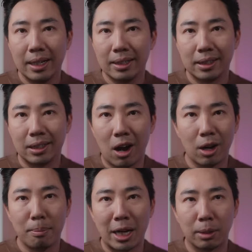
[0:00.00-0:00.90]
is an
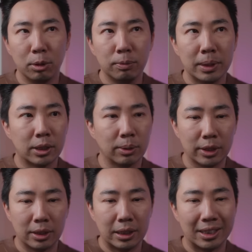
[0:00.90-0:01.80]
automatic movement, so it
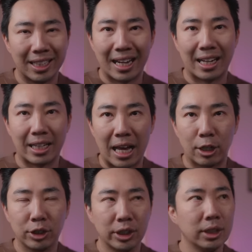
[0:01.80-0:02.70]
just needs kinetic
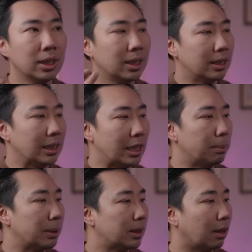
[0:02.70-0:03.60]
energy to
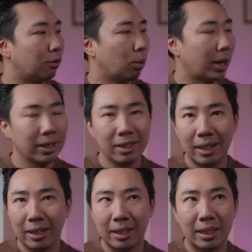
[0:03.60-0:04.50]
keep itself running.
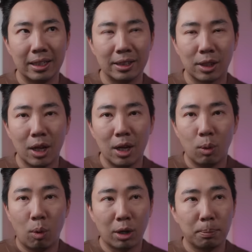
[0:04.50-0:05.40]
It is
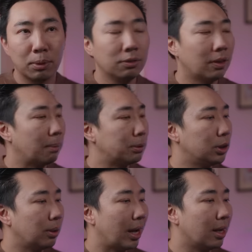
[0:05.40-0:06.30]
waterproof up
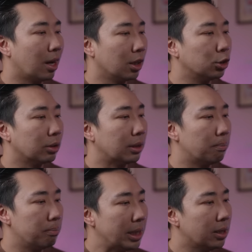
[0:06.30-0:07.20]
to 100
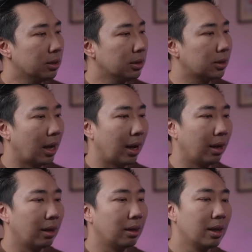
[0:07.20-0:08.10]
meters, and